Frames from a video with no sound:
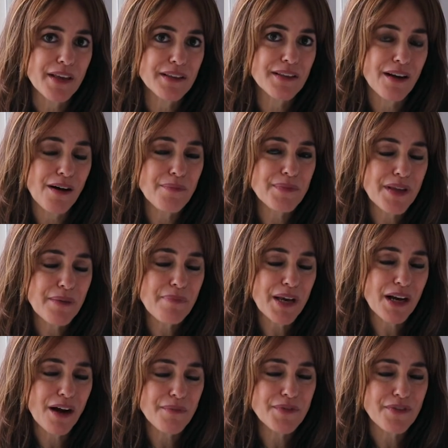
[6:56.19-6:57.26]
It
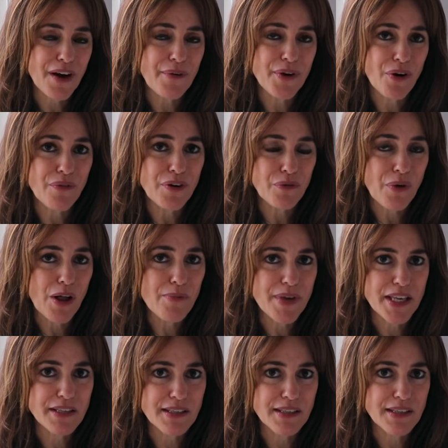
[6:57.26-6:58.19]
becomes very overwhelming.